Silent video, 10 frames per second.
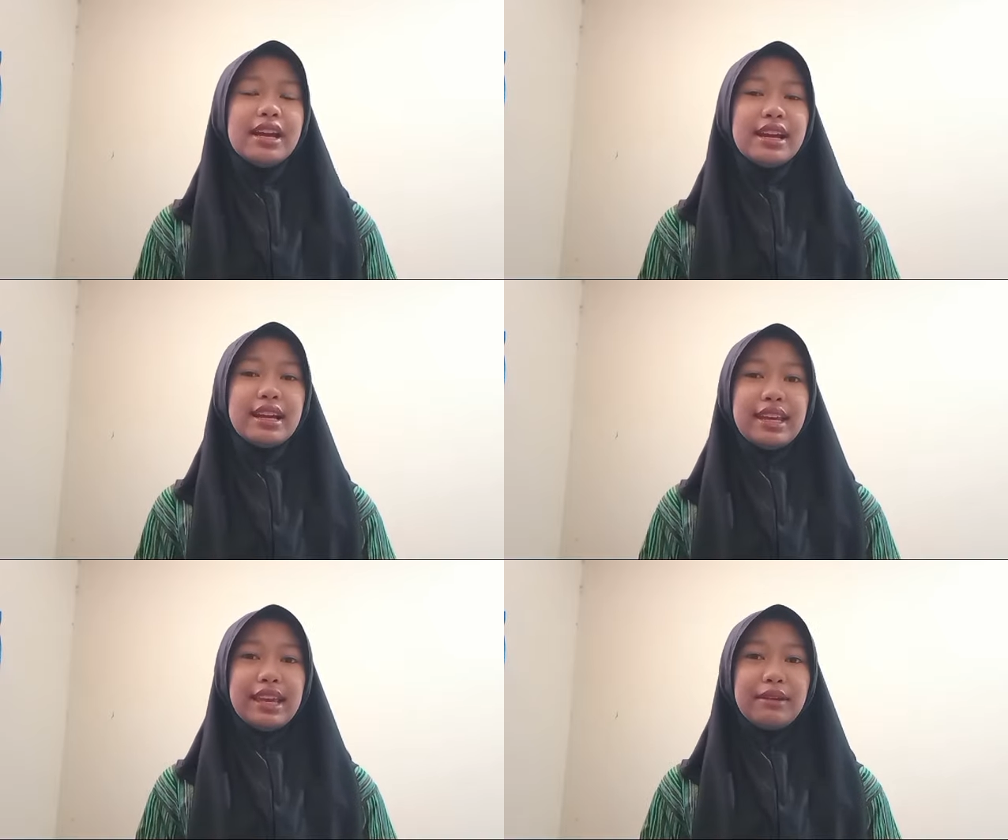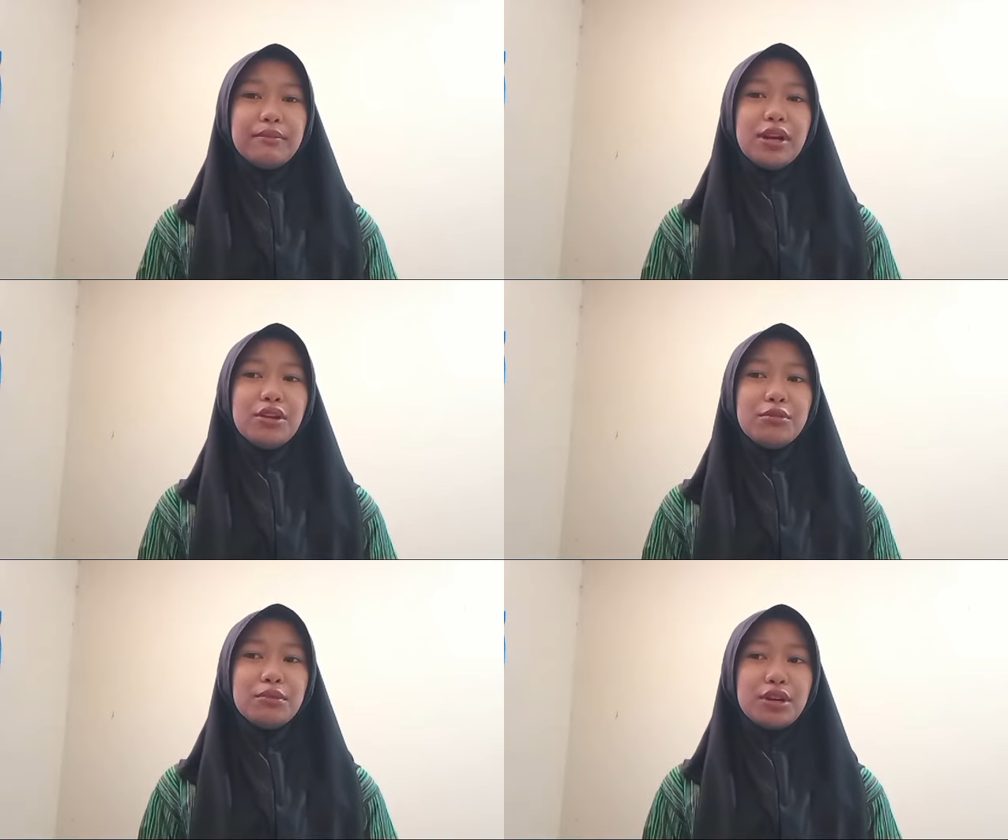The king,
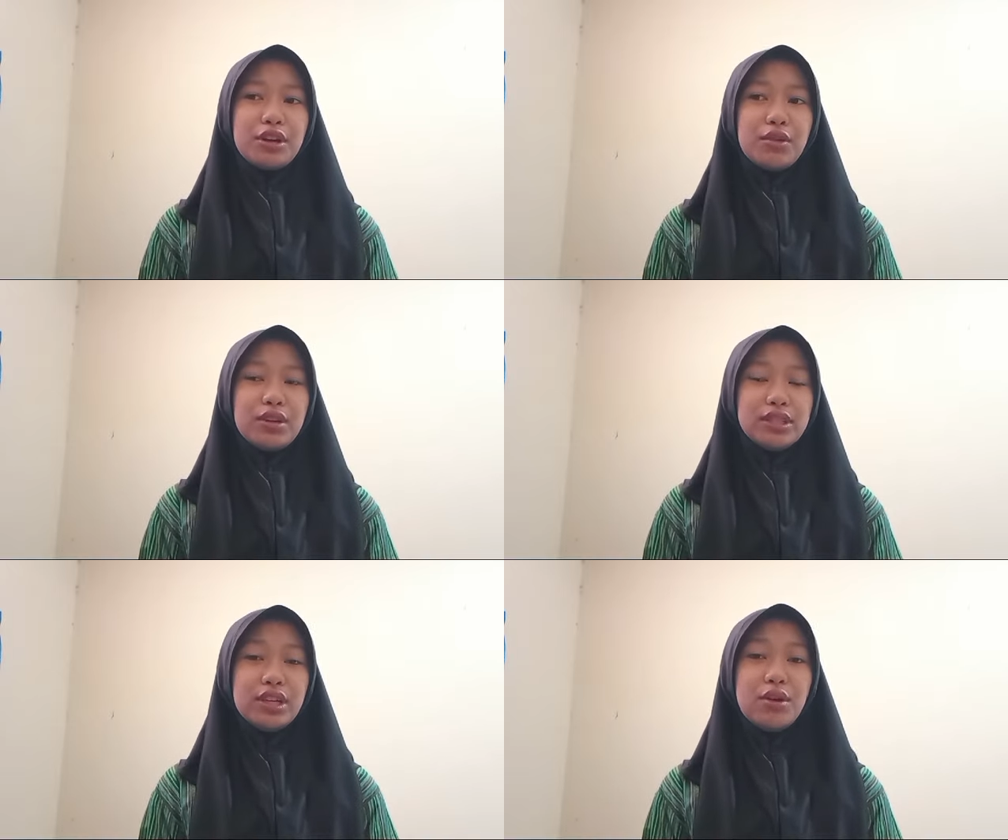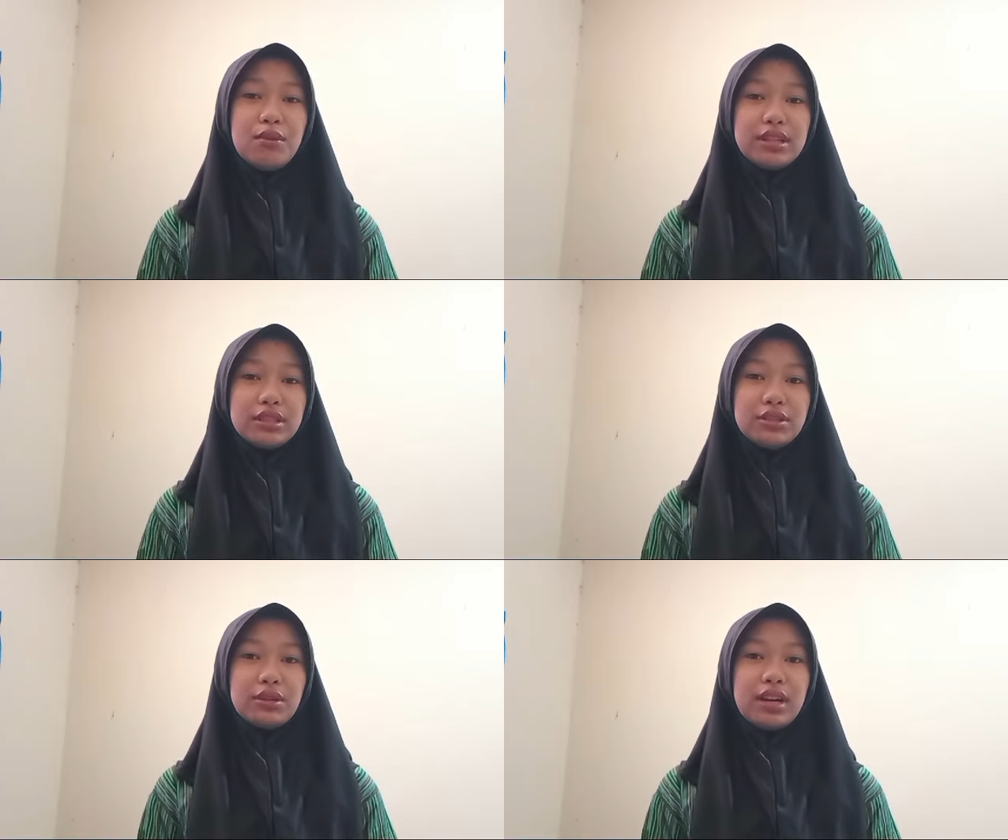Bandung-Bandung, was
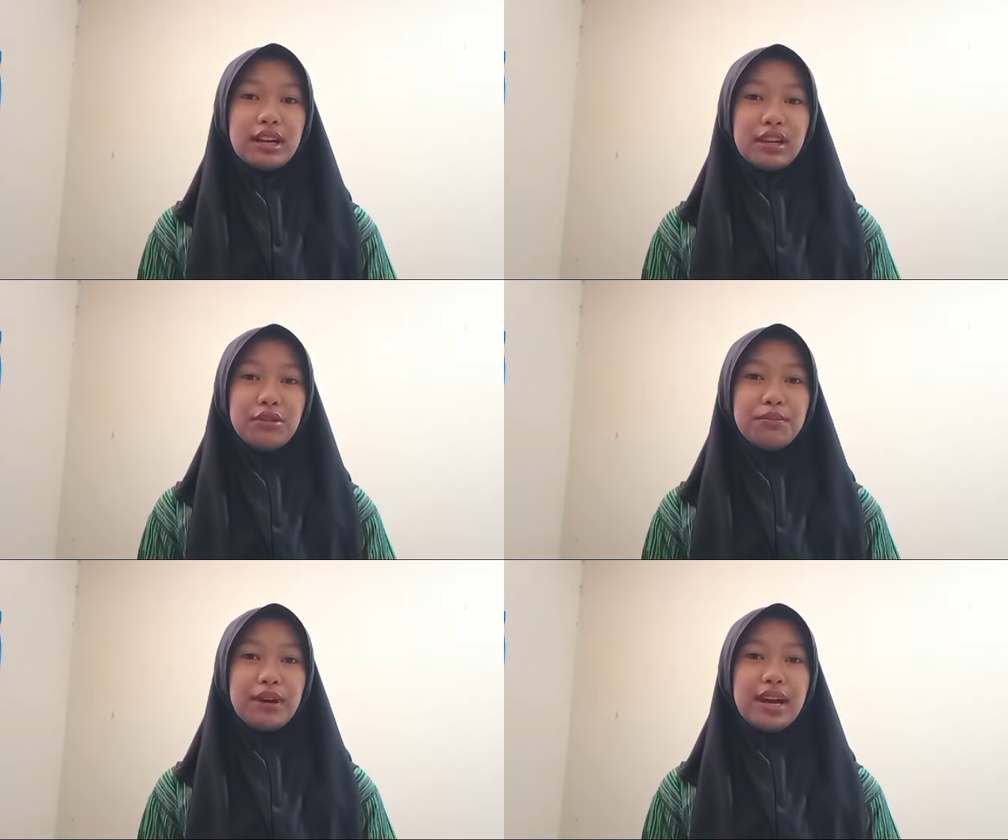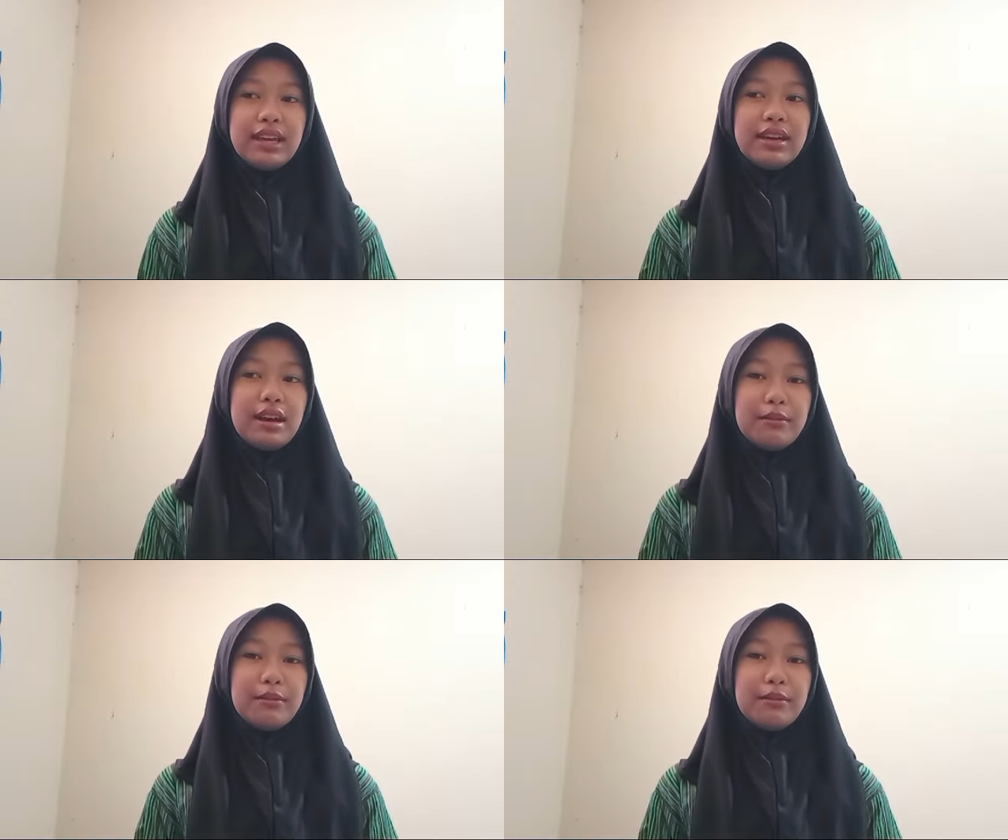sworn to occupy